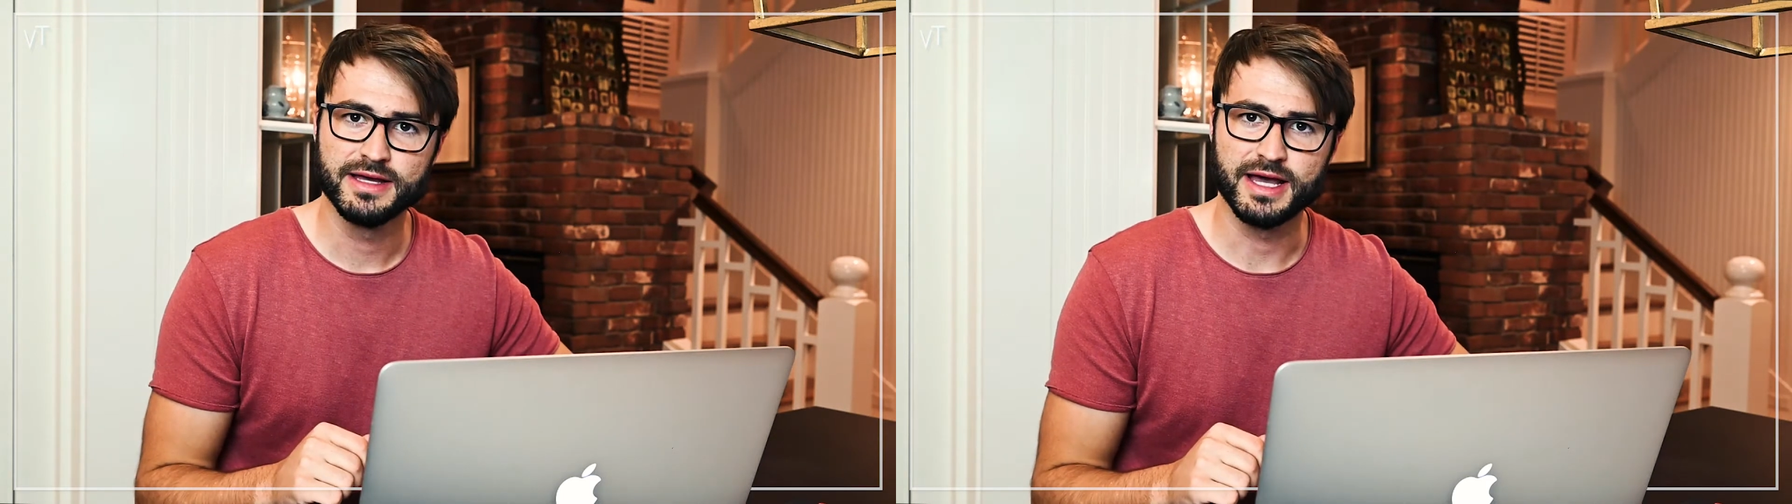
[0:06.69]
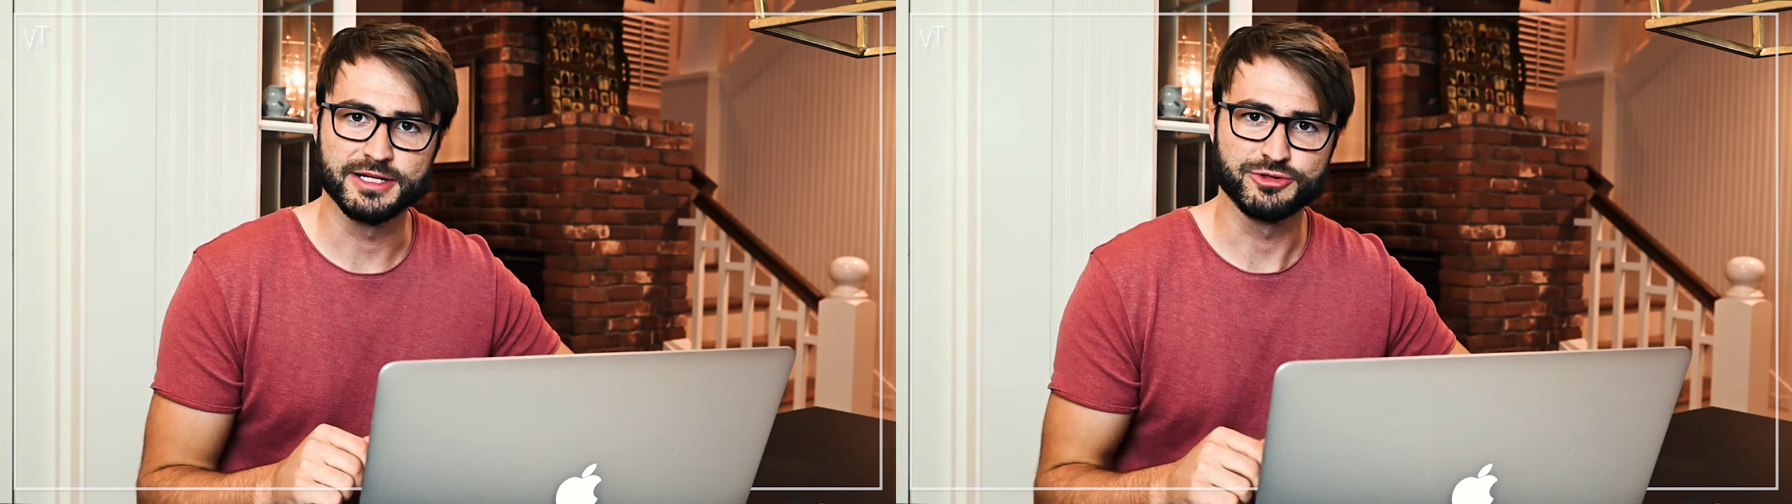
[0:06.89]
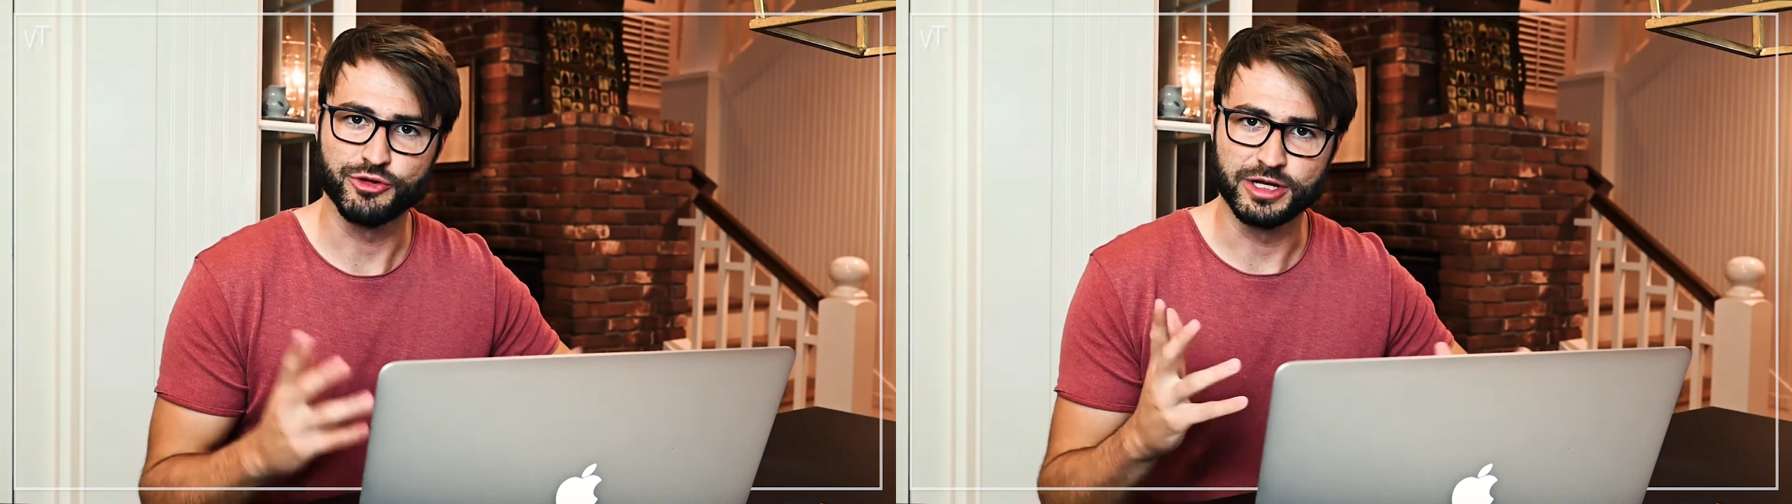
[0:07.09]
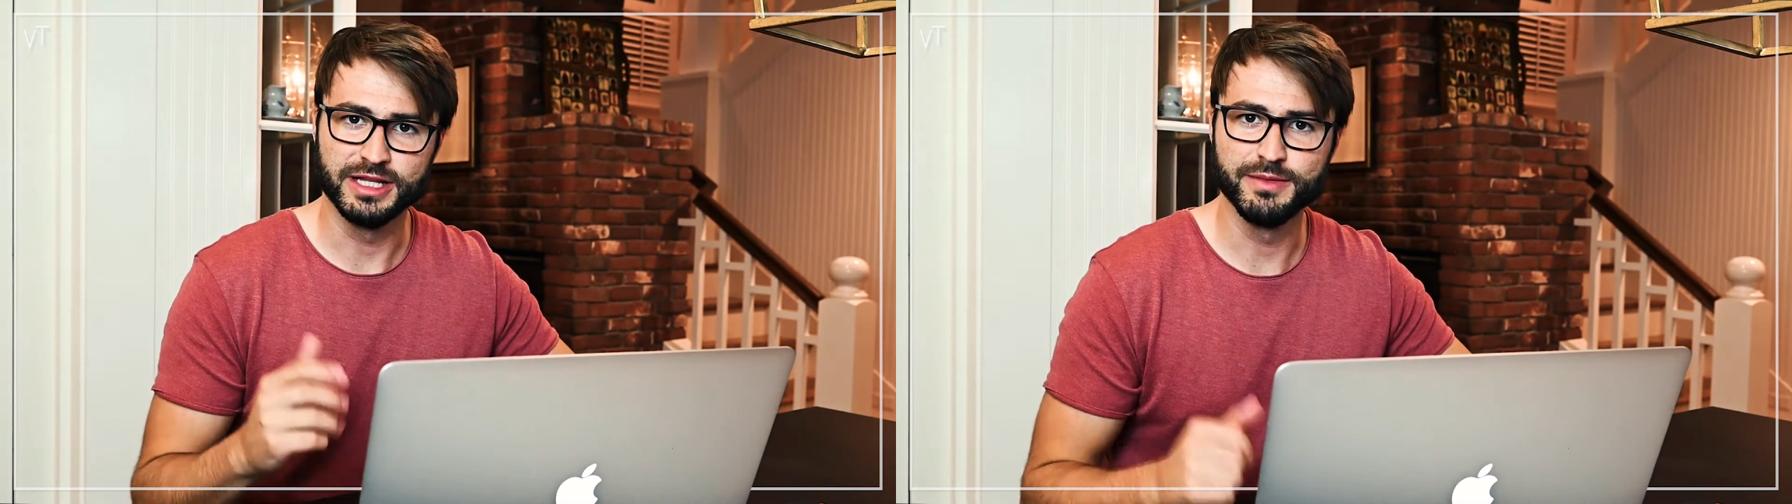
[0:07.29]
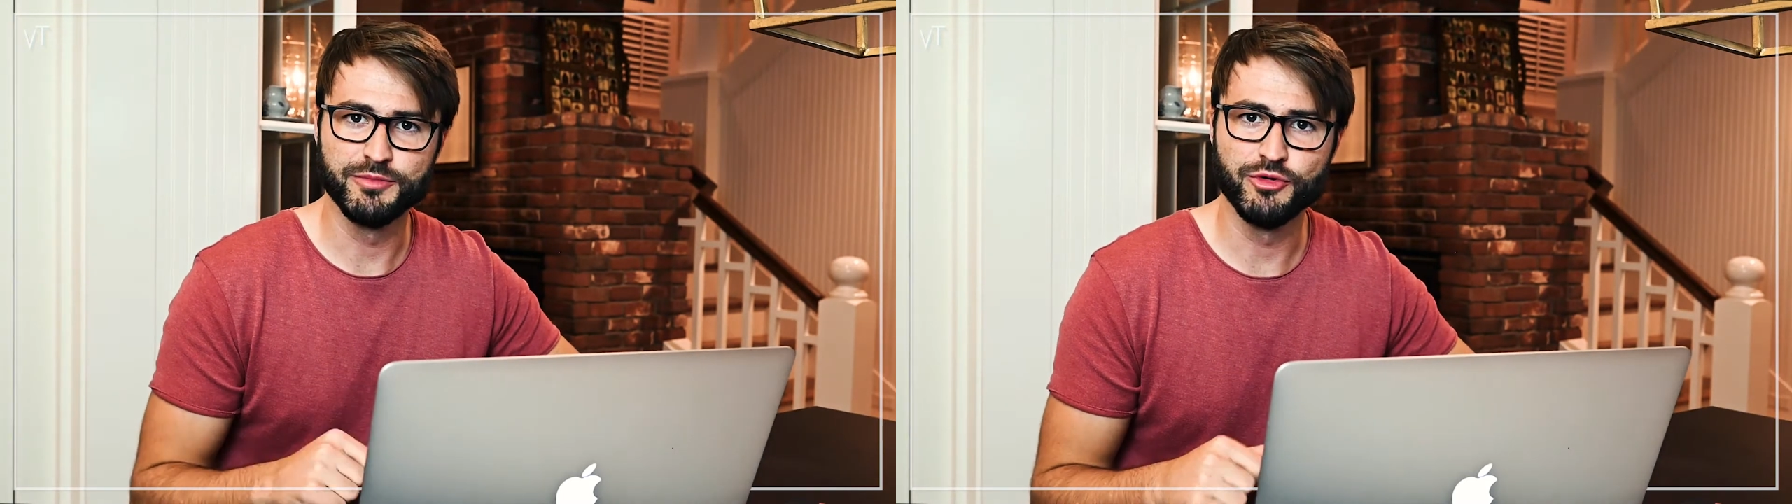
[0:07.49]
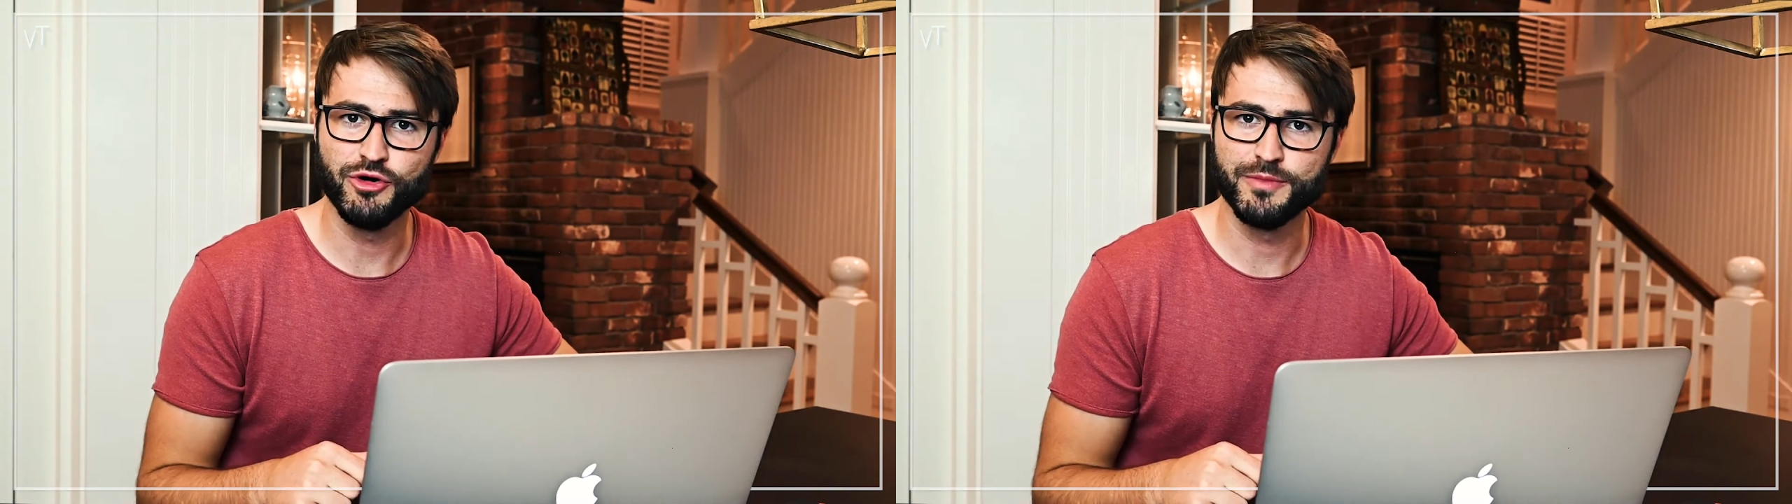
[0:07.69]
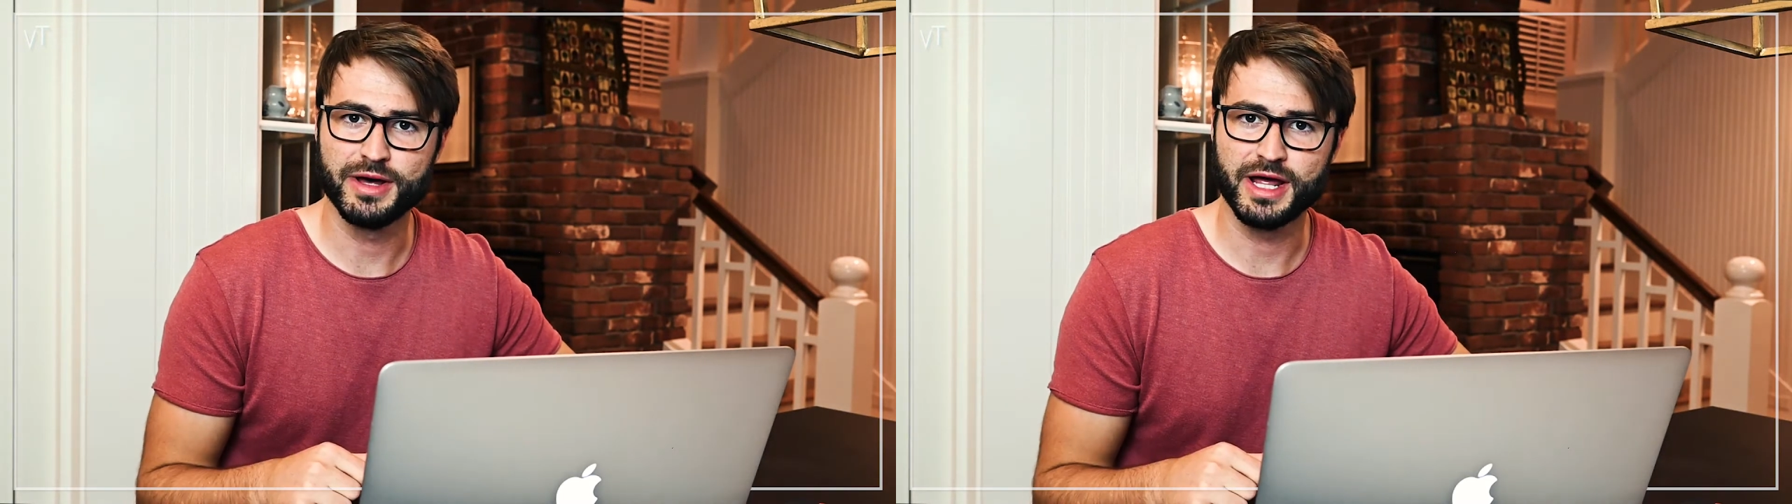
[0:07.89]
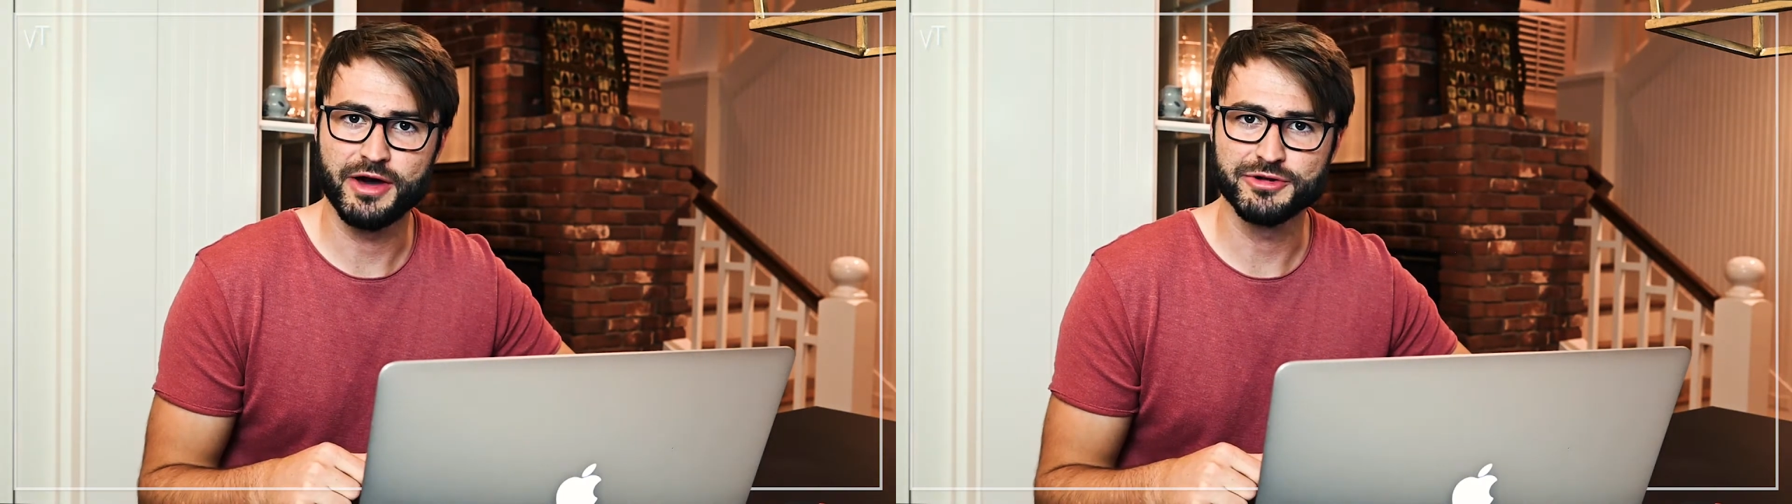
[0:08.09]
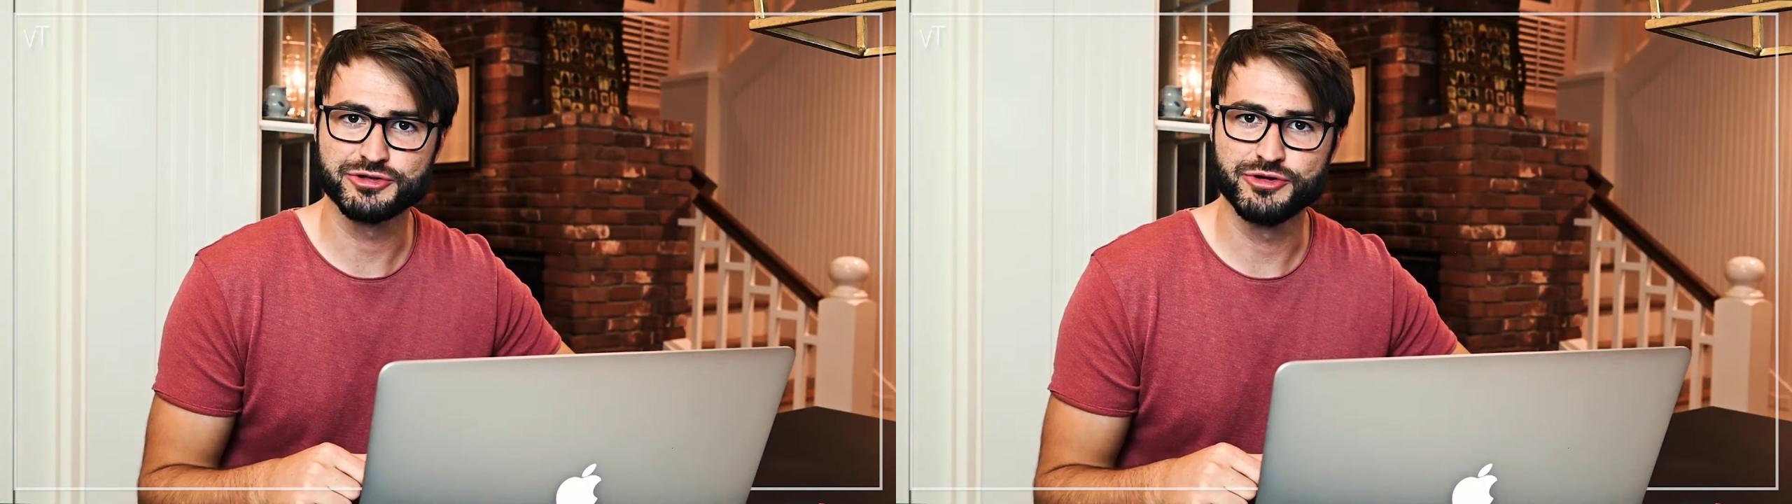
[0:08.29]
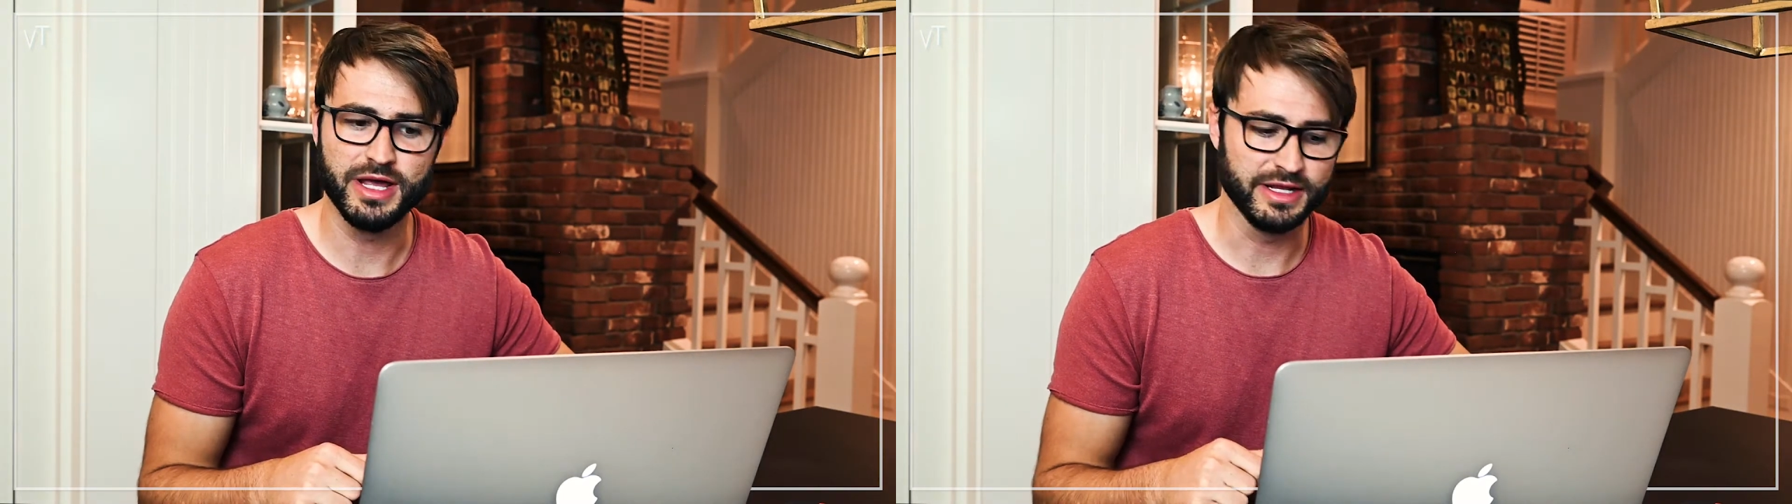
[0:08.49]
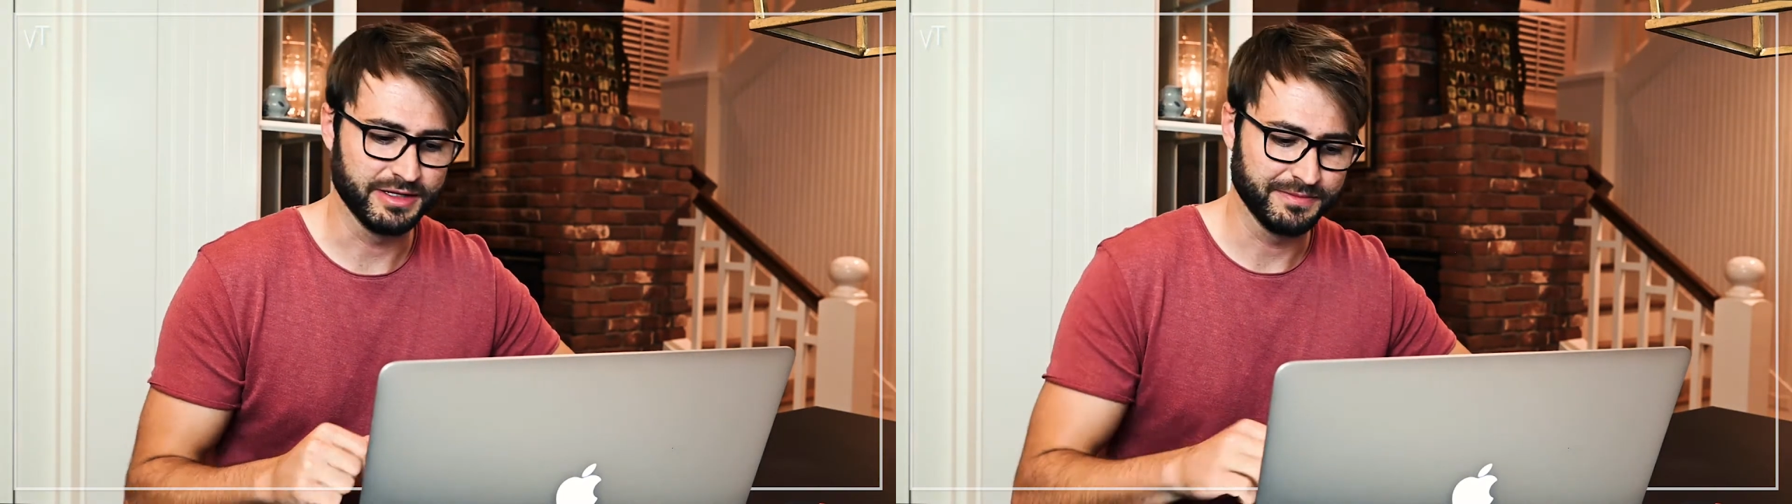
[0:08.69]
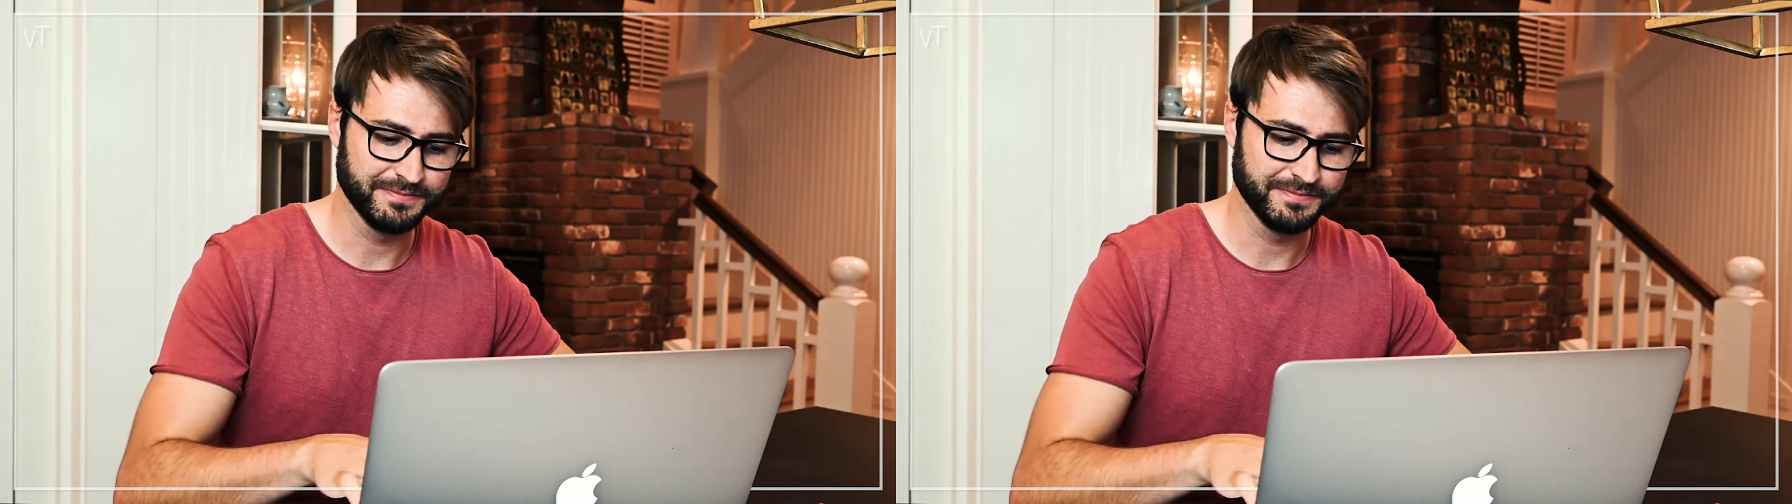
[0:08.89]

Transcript: and talk a little bit more about how it was created.